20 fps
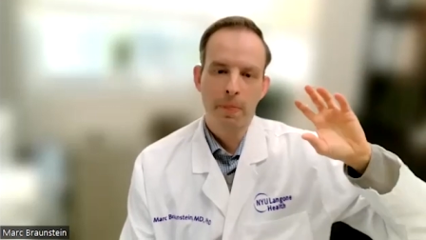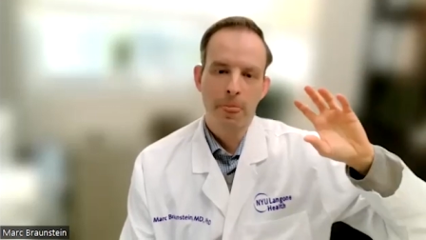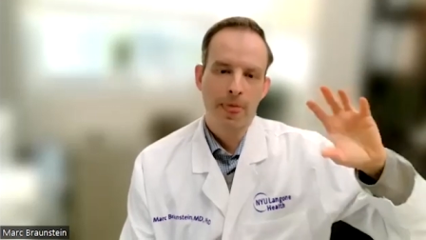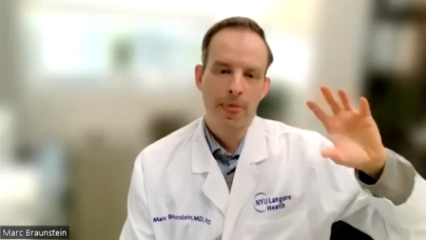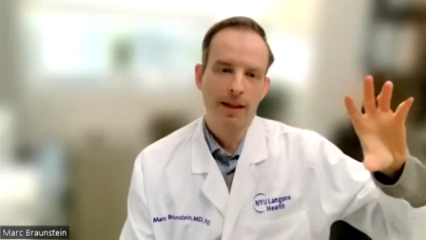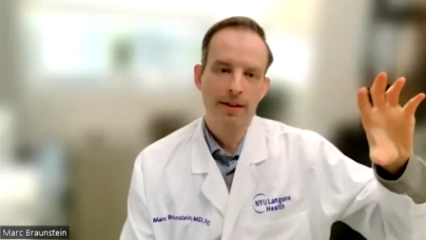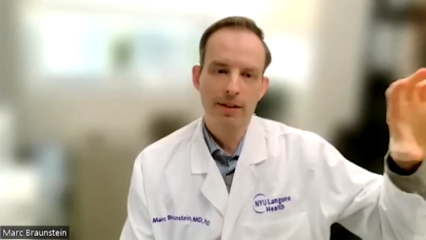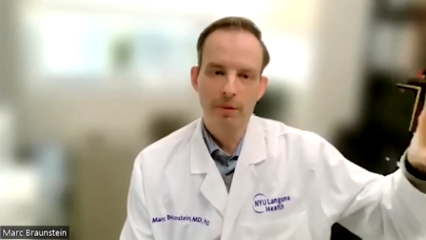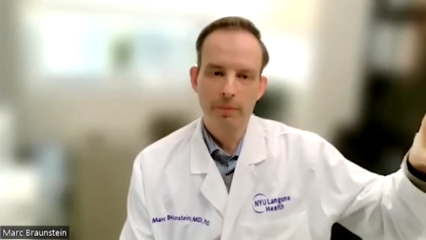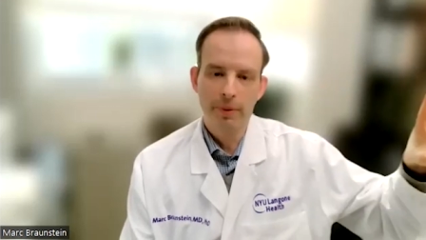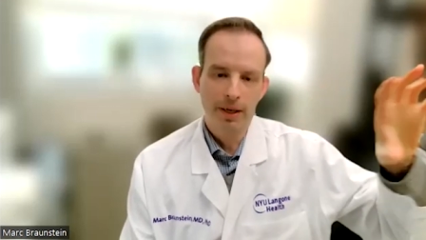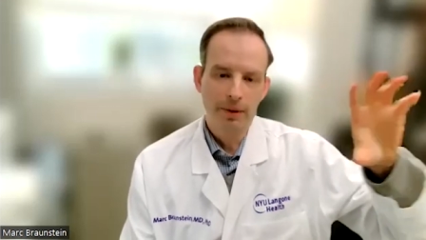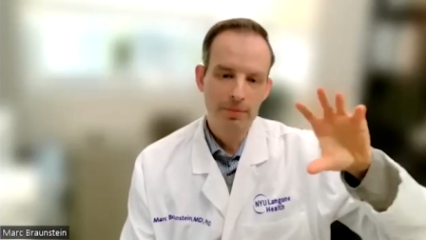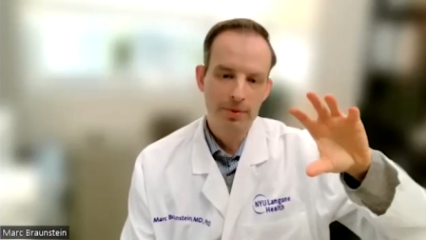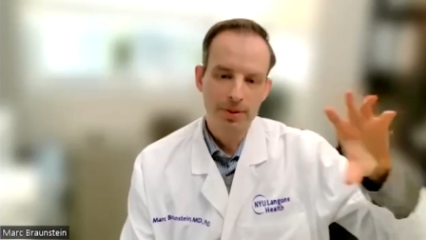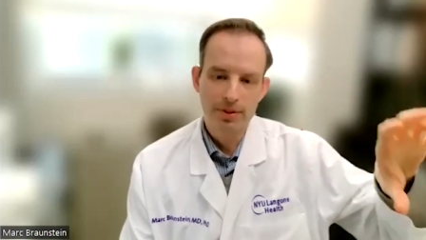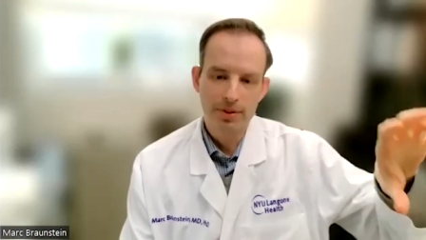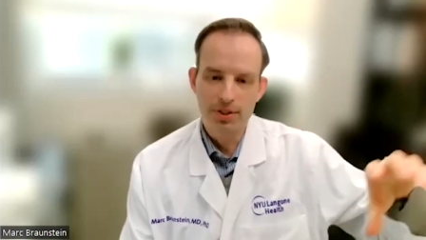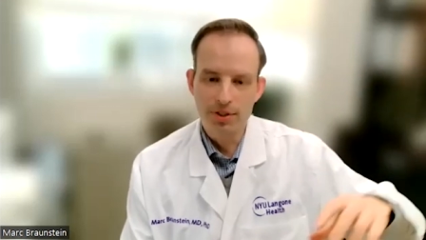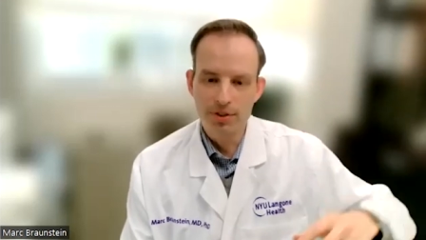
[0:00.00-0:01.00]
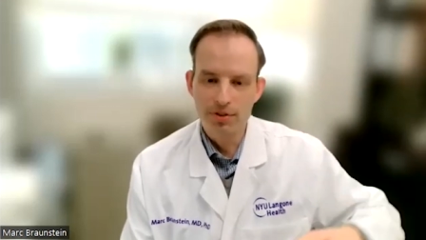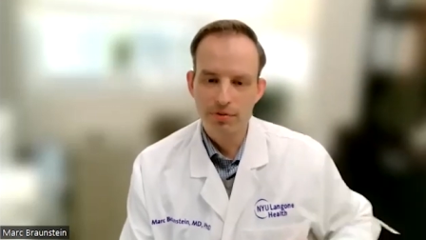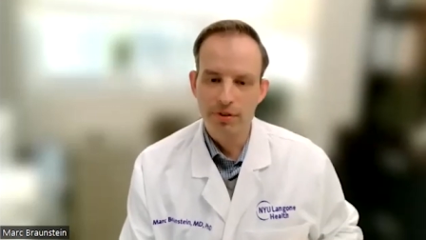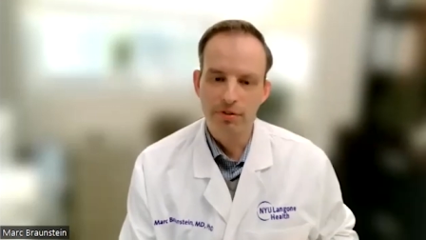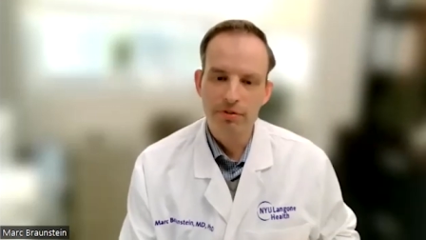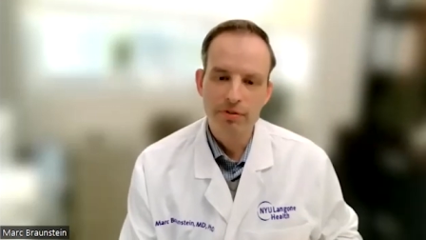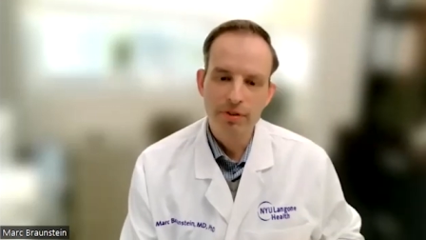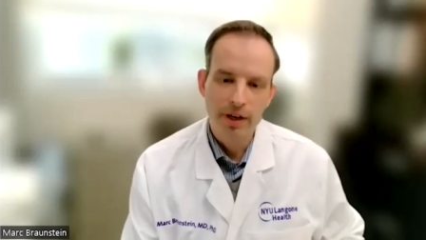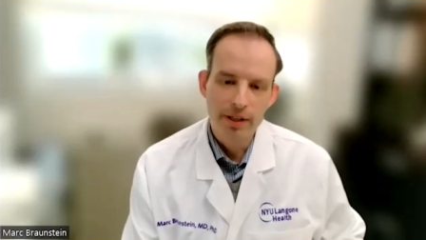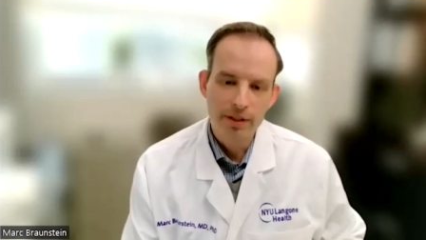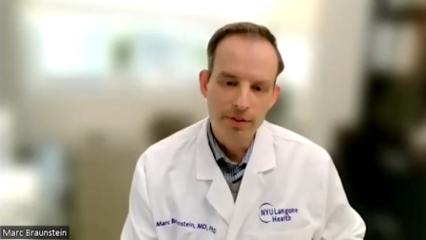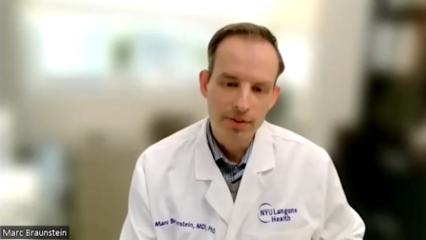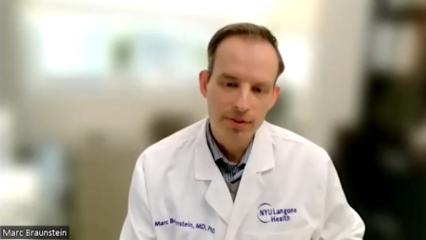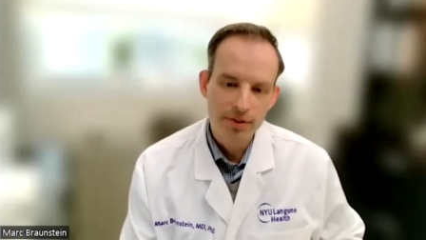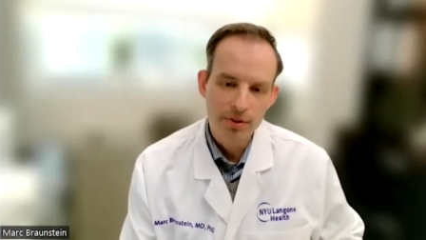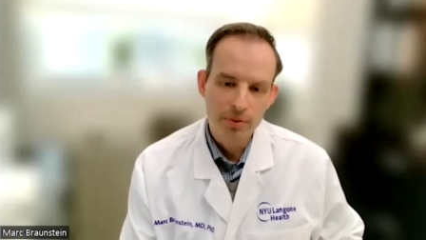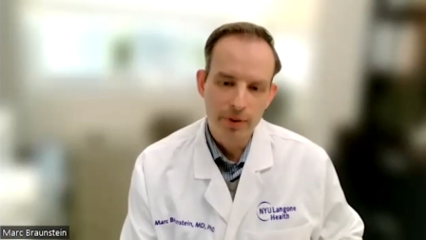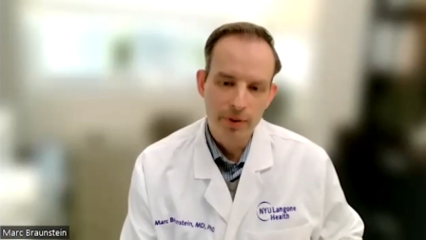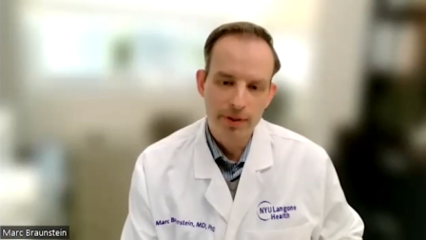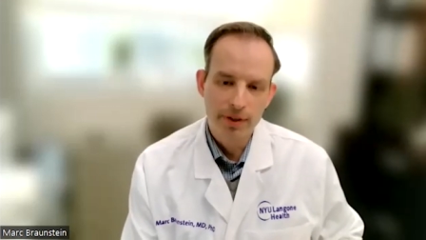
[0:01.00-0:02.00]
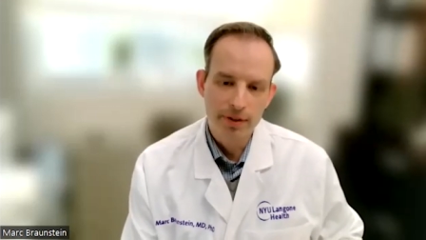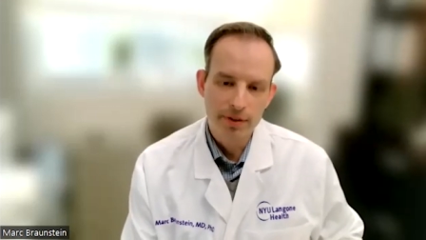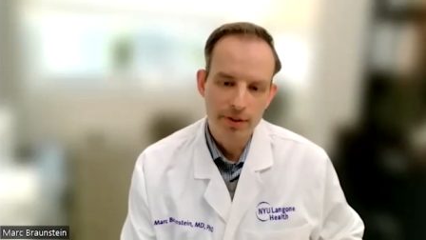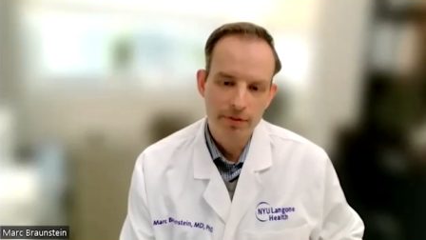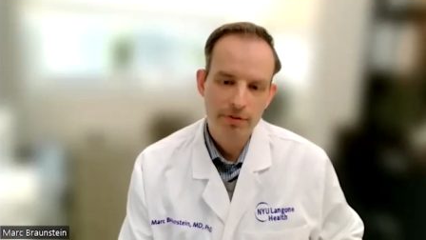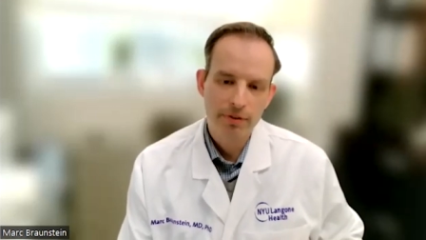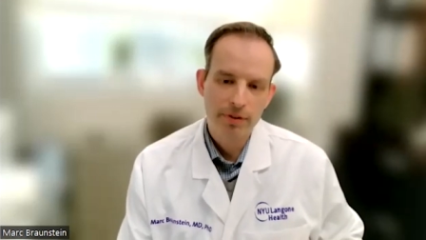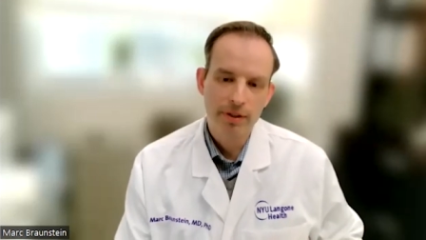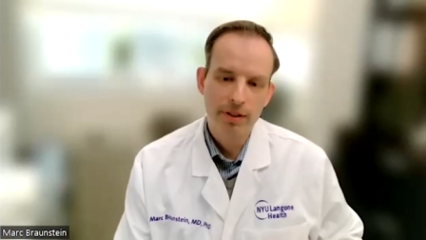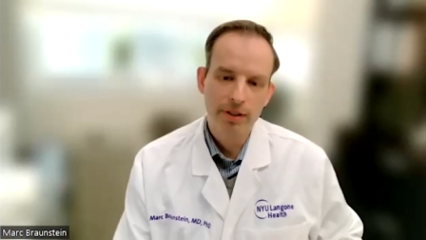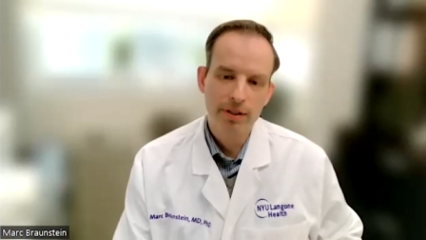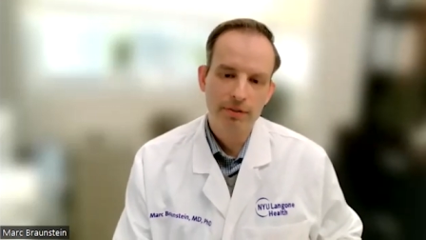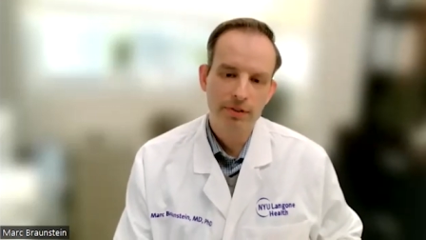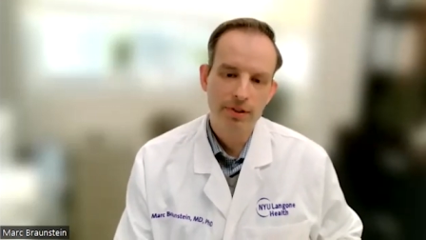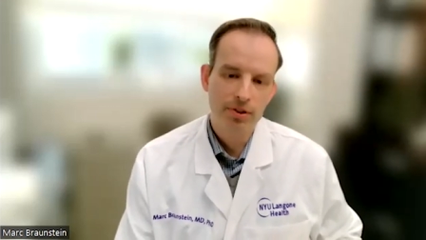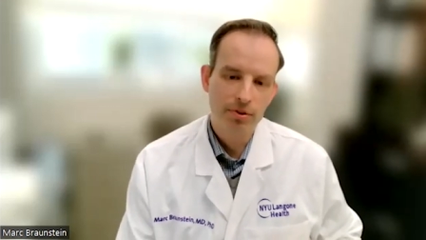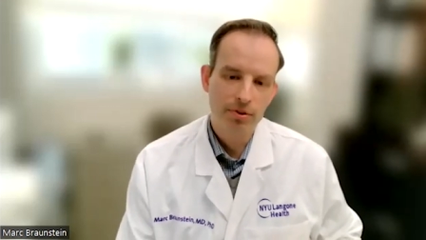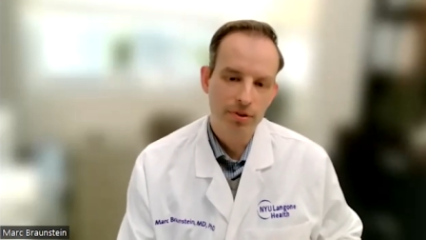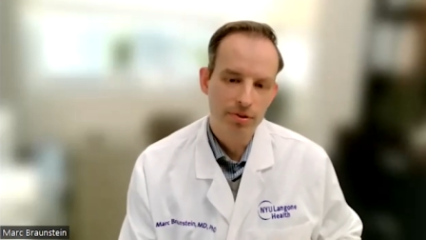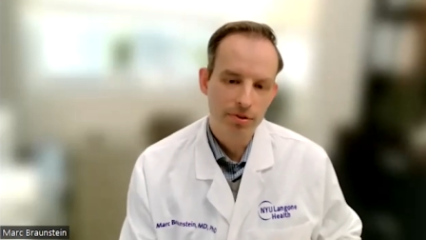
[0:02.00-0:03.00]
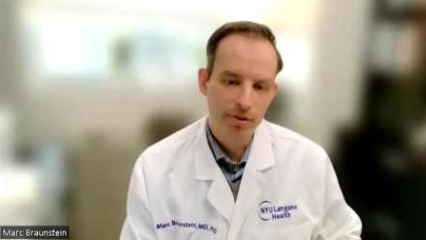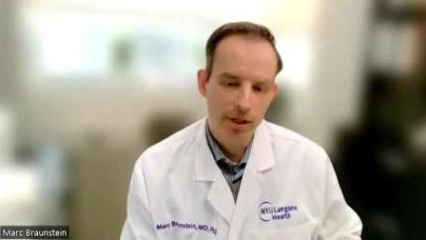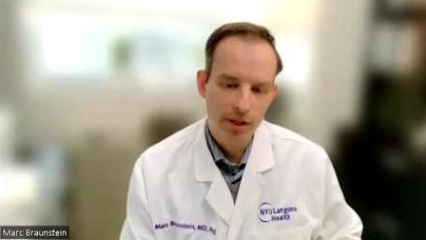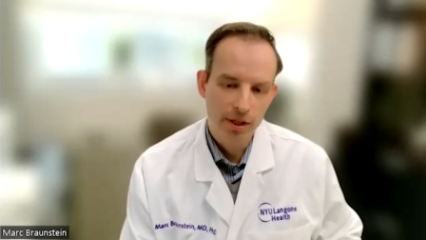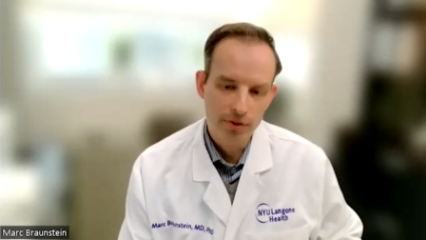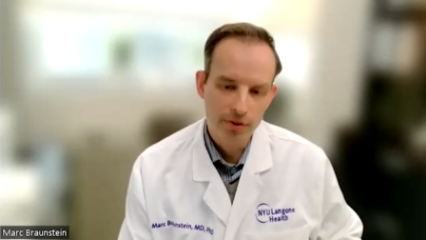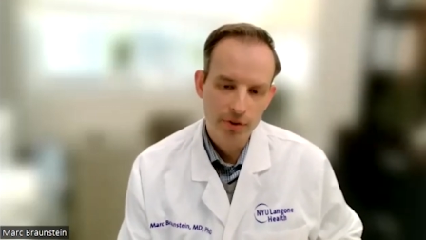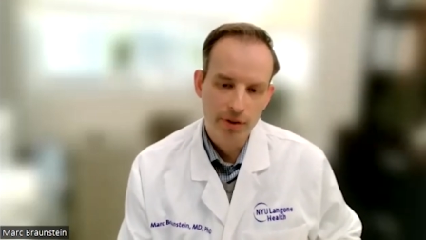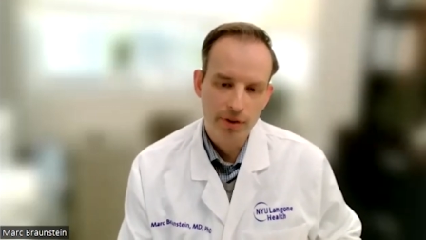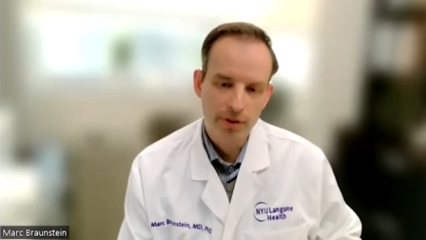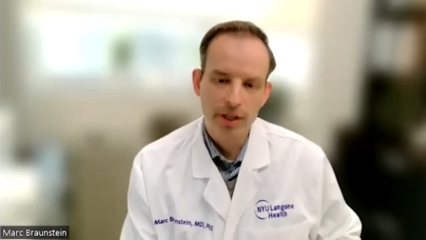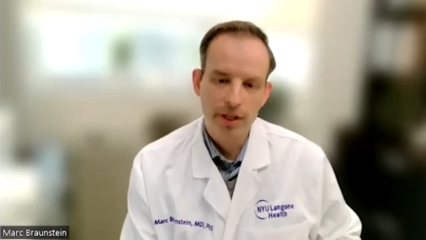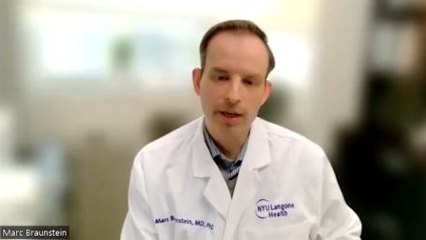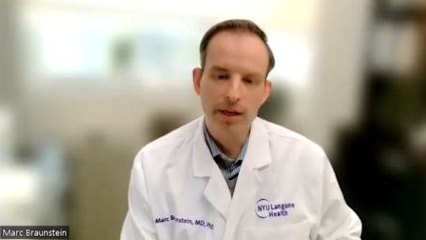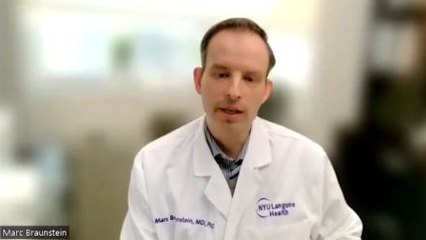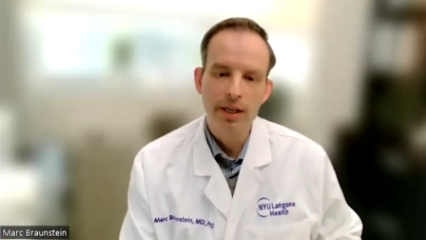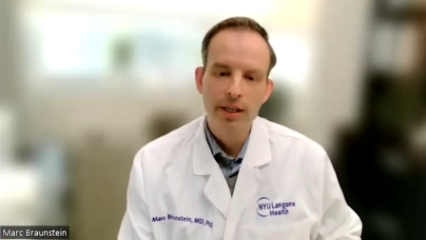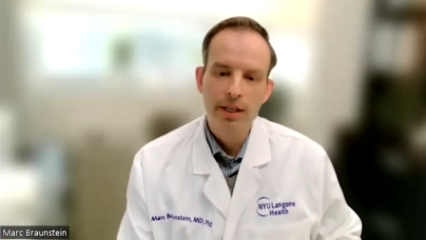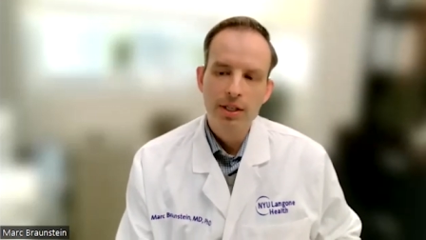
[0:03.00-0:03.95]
and they'll be able to just for fun see what their different individual drawings look like.